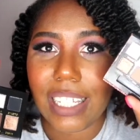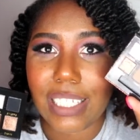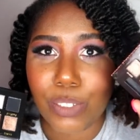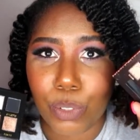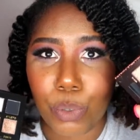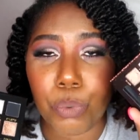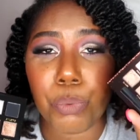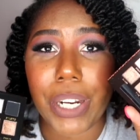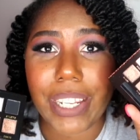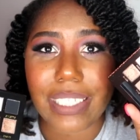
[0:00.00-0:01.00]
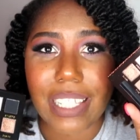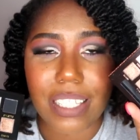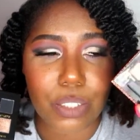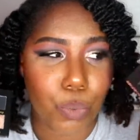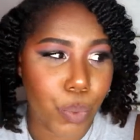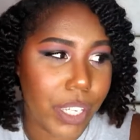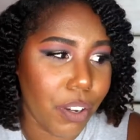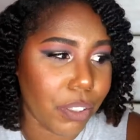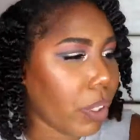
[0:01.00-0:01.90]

is great as well.